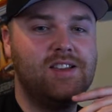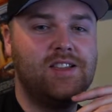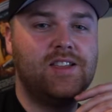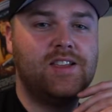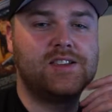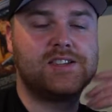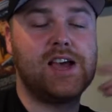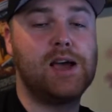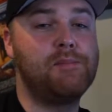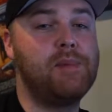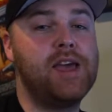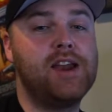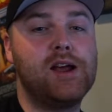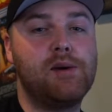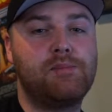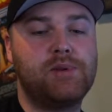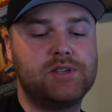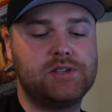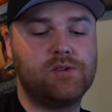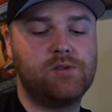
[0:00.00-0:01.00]
This guy made up
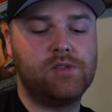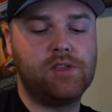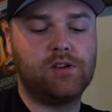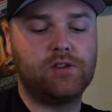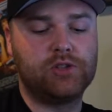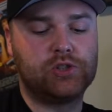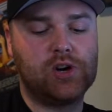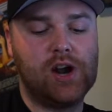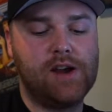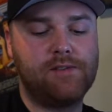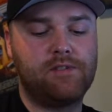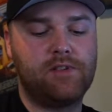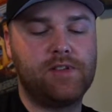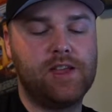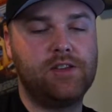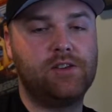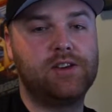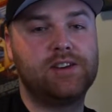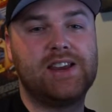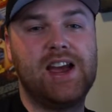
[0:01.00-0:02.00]
his own little driver that you
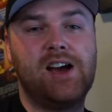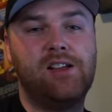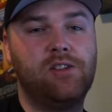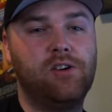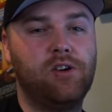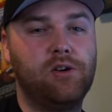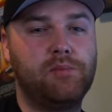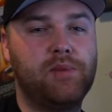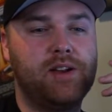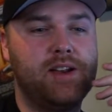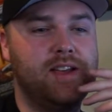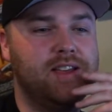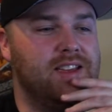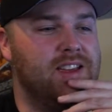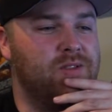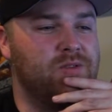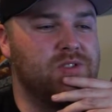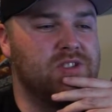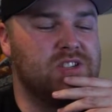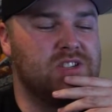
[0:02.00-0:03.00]
could download, but it
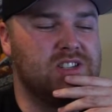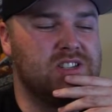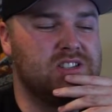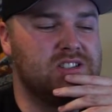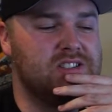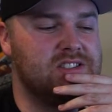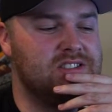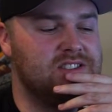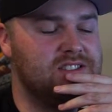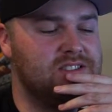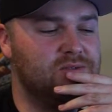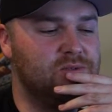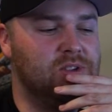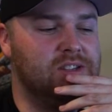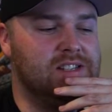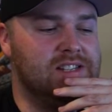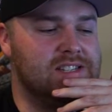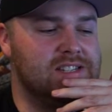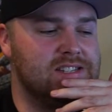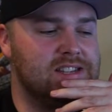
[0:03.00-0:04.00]
was just
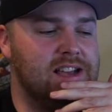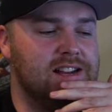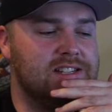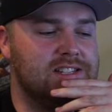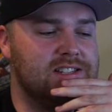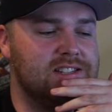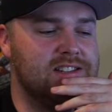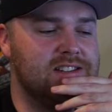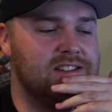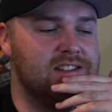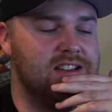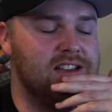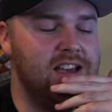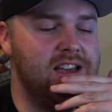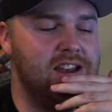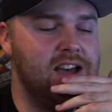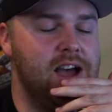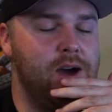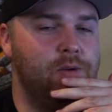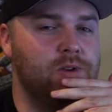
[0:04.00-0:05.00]
really sketchy, and
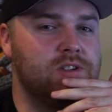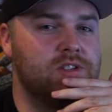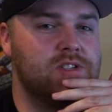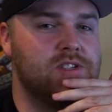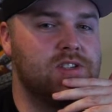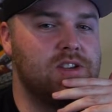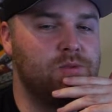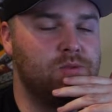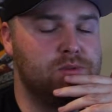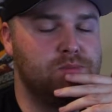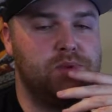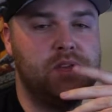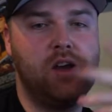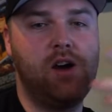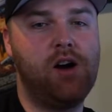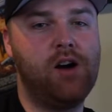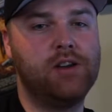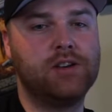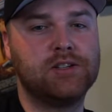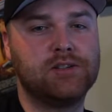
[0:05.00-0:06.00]
it was
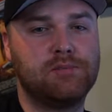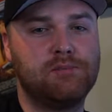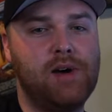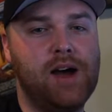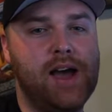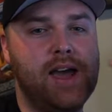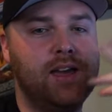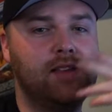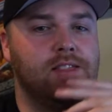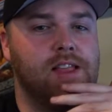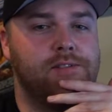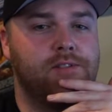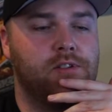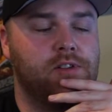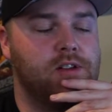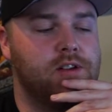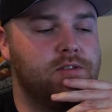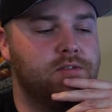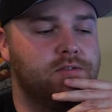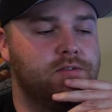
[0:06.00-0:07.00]
beyond my level
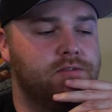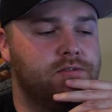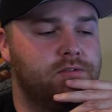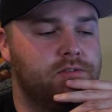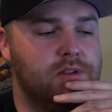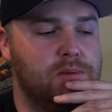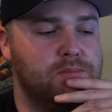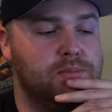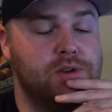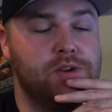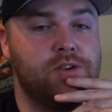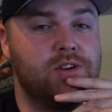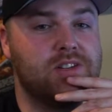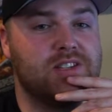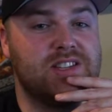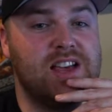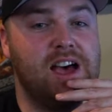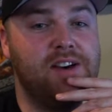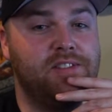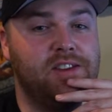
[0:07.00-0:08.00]
of computer
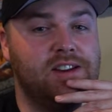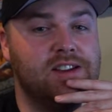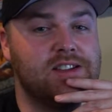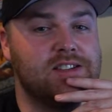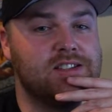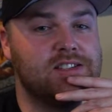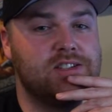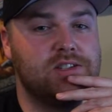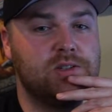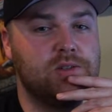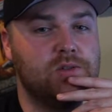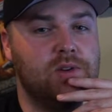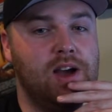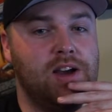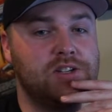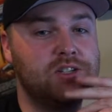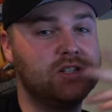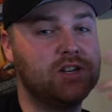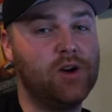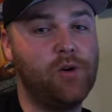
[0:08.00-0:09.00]
savviness to
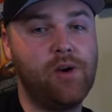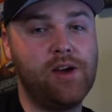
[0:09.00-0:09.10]
actually go